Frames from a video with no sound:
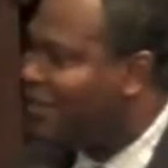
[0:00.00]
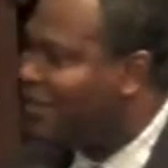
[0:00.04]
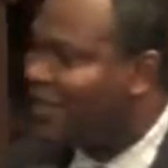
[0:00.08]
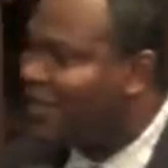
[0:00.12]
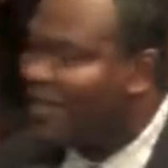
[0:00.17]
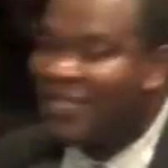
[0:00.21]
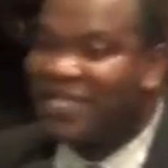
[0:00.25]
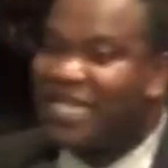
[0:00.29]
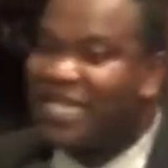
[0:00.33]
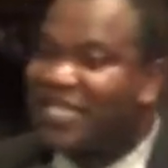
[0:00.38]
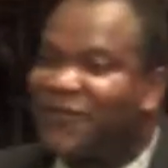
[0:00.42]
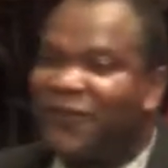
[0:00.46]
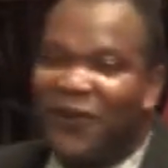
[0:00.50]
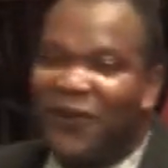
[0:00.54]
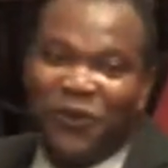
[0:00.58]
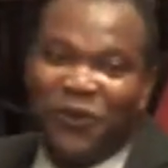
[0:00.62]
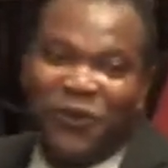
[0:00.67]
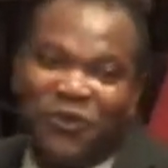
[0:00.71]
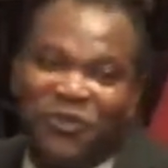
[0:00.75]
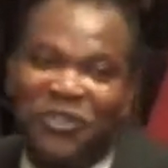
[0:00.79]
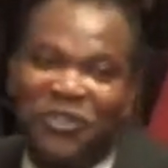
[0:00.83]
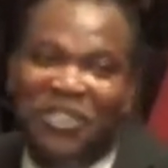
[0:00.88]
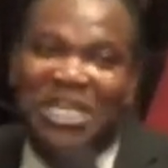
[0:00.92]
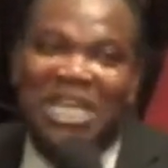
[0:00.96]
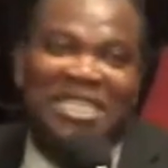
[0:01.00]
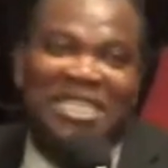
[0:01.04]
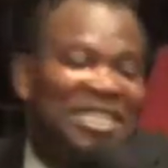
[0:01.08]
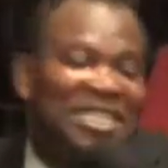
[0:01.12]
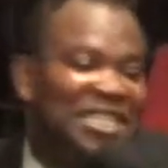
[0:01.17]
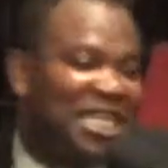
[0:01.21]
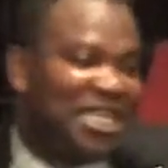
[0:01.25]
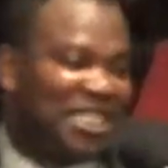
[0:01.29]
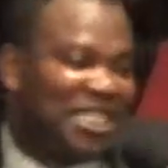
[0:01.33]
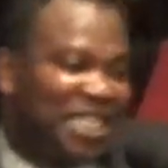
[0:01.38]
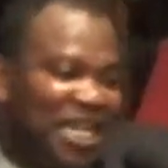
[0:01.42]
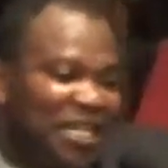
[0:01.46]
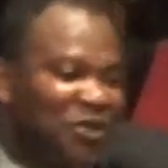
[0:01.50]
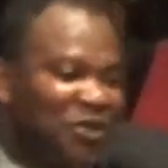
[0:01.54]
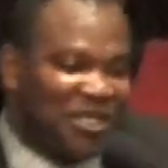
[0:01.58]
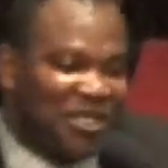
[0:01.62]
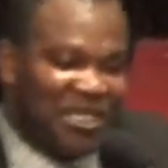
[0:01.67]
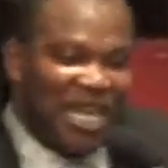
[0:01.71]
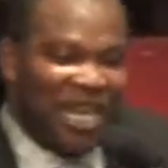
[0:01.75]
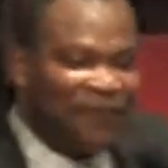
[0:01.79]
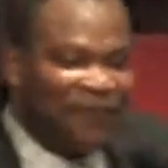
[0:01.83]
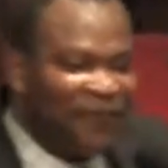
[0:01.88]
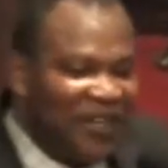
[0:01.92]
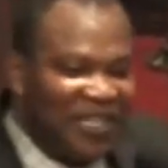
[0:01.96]
This is for you to just entertain
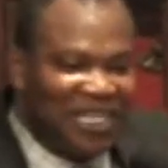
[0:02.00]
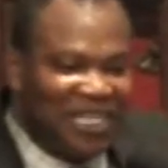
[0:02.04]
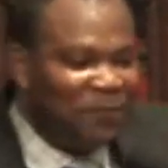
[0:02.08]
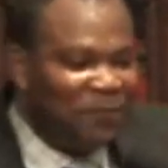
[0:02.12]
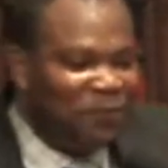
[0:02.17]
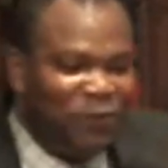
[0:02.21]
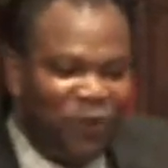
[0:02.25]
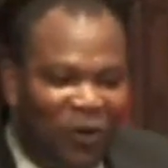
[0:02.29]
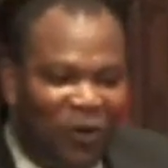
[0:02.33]
yourself and keep